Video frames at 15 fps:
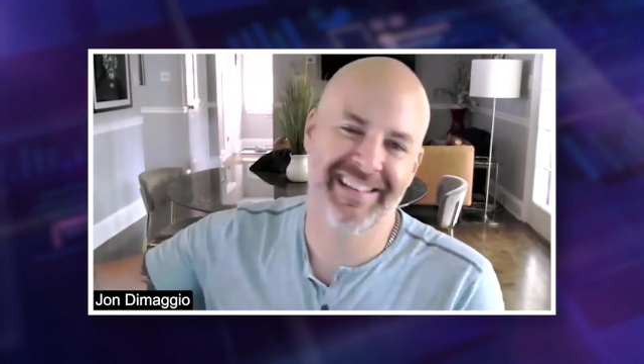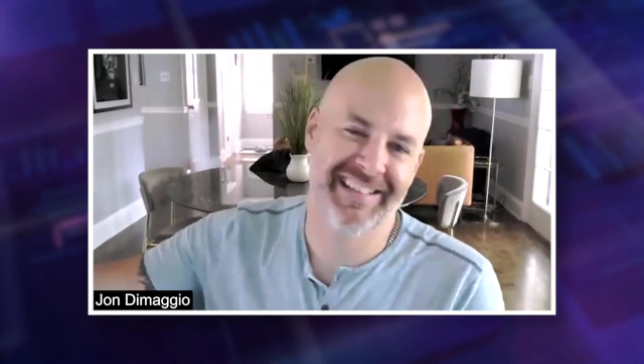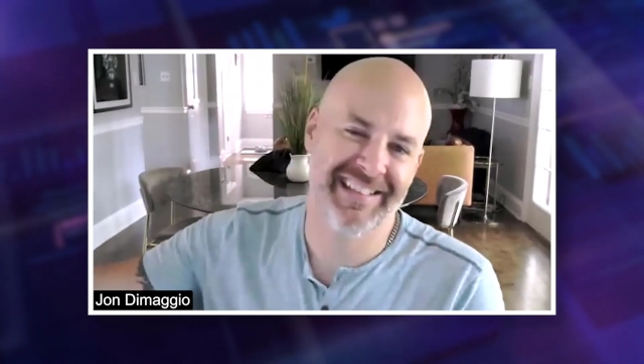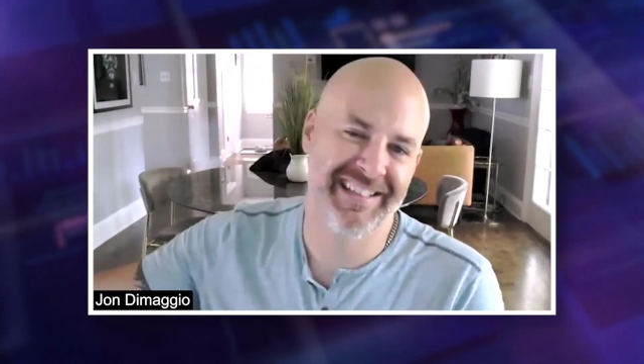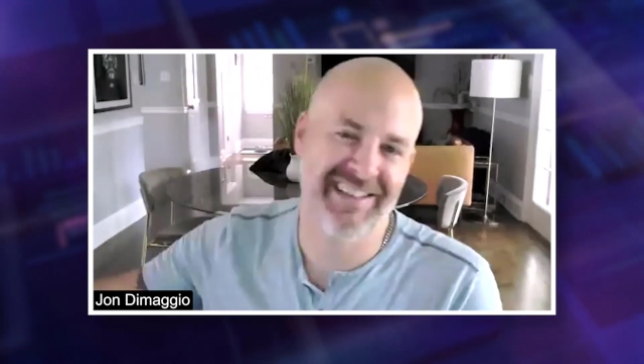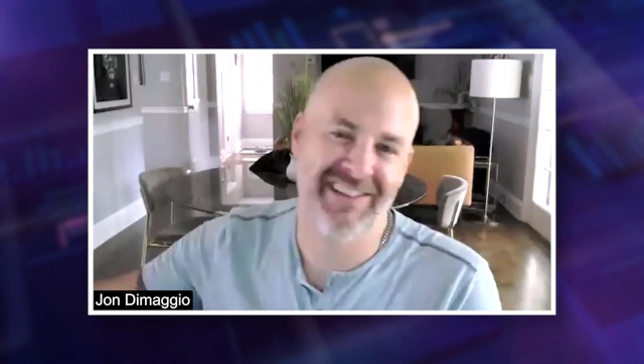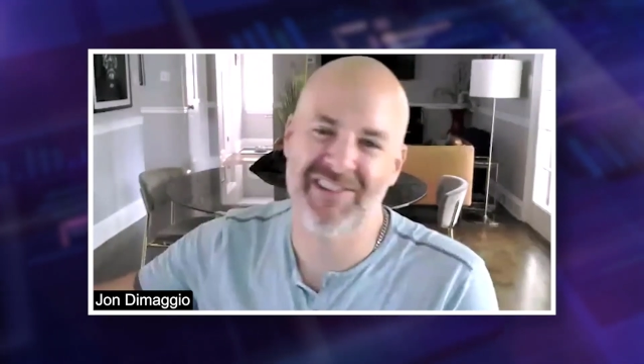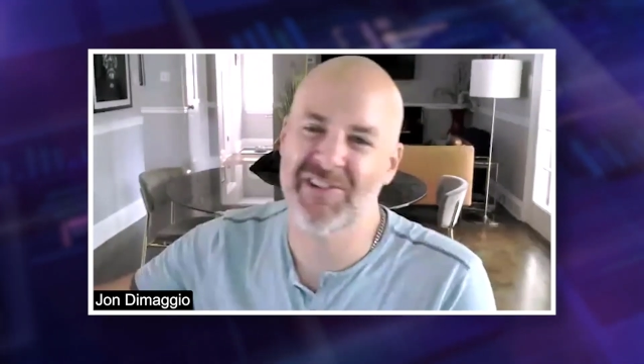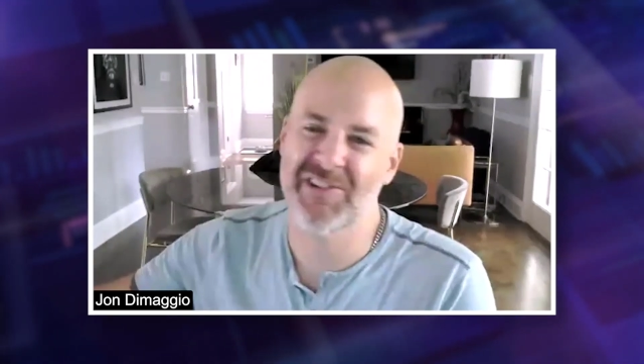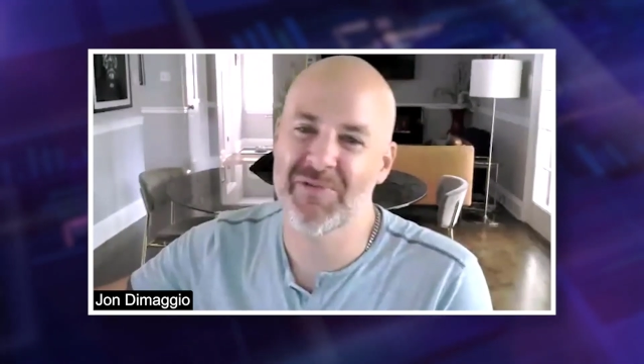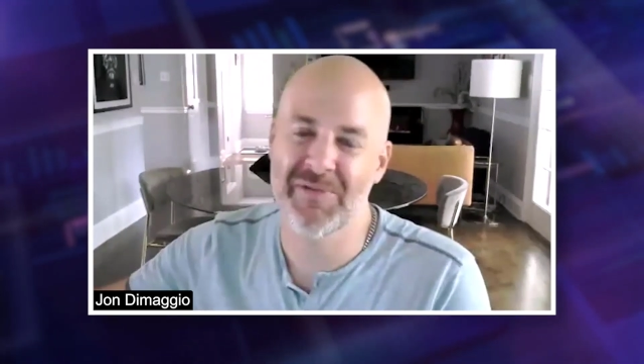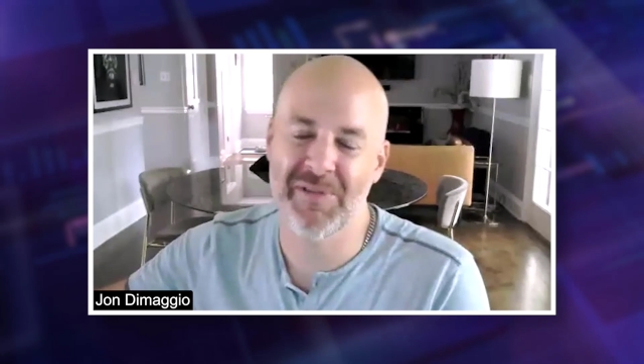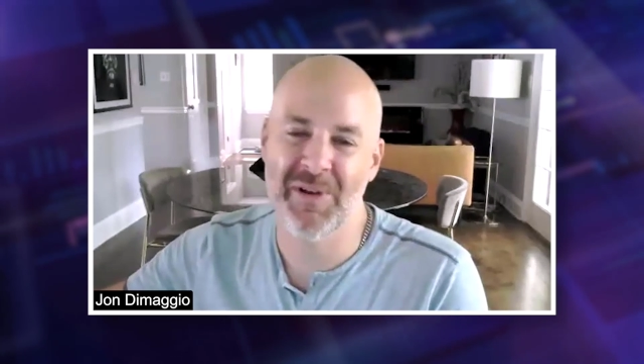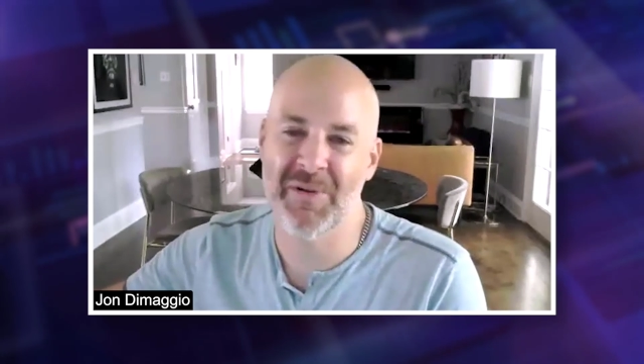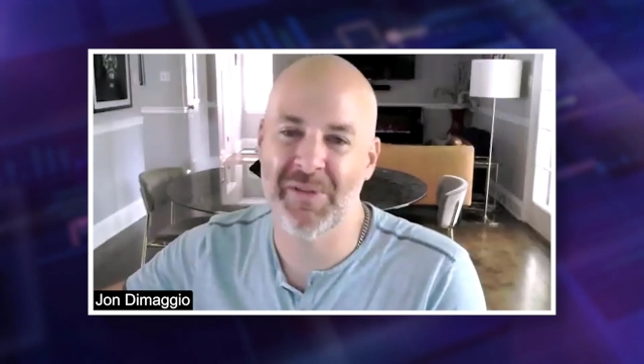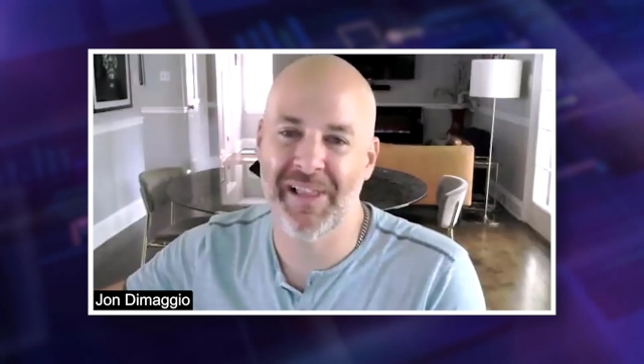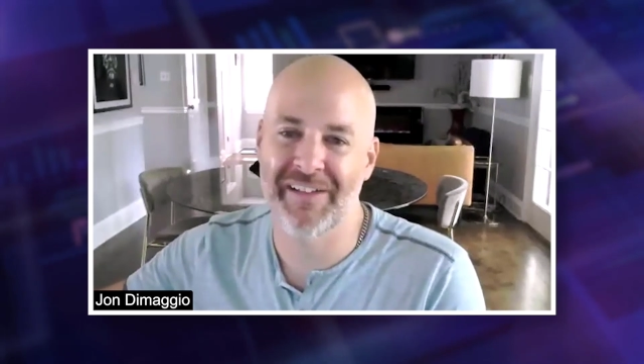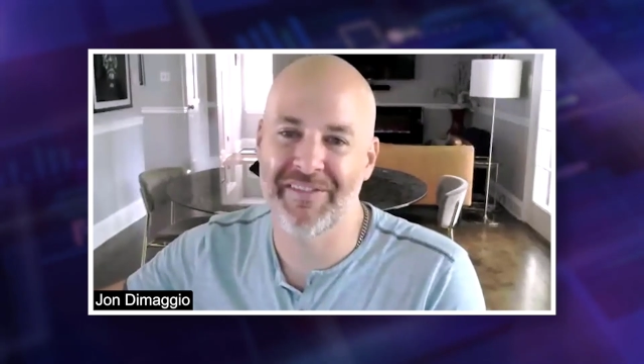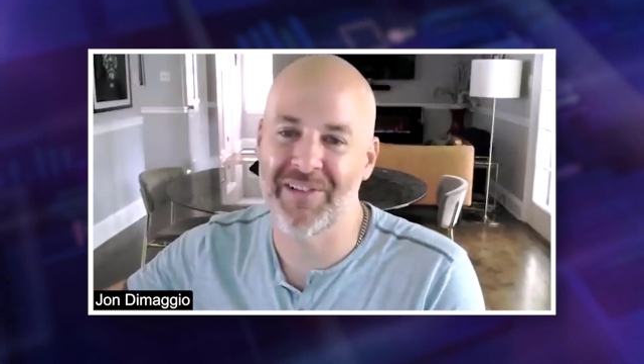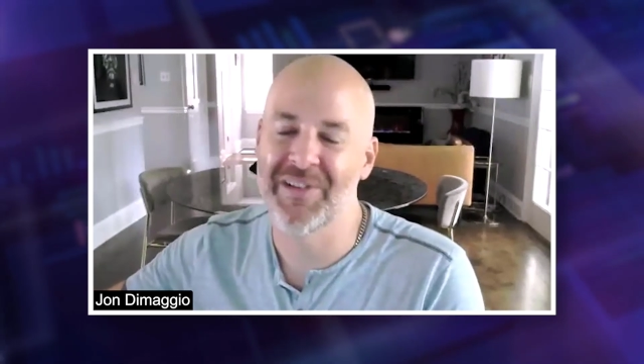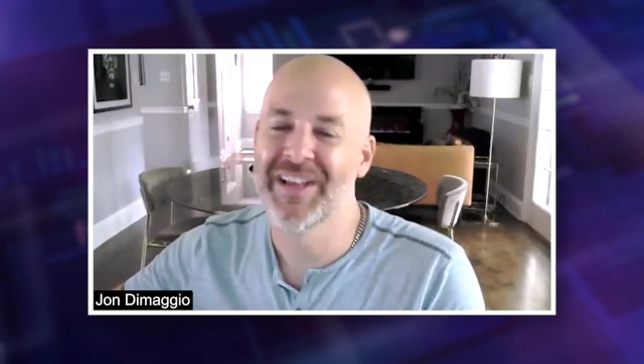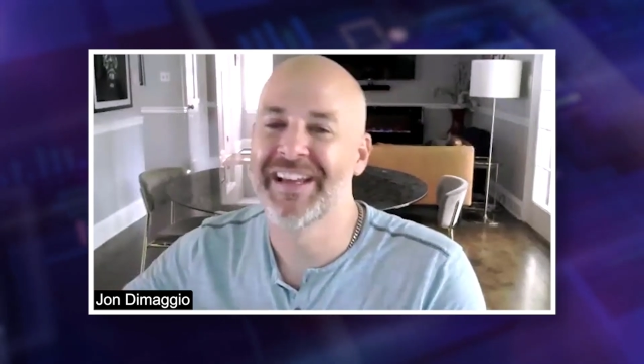this is just too low
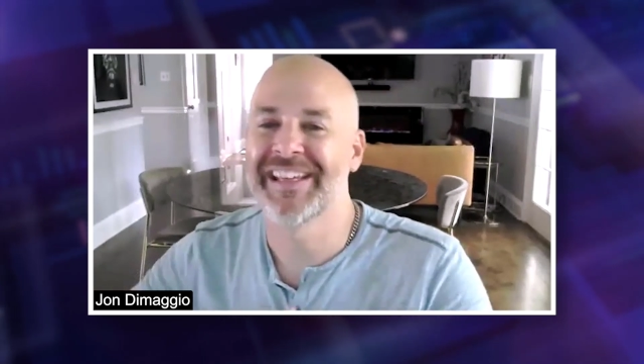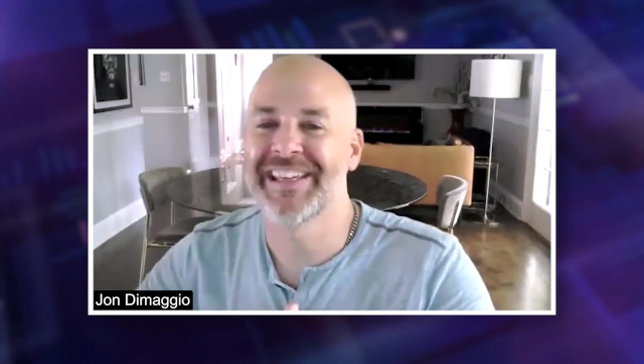level.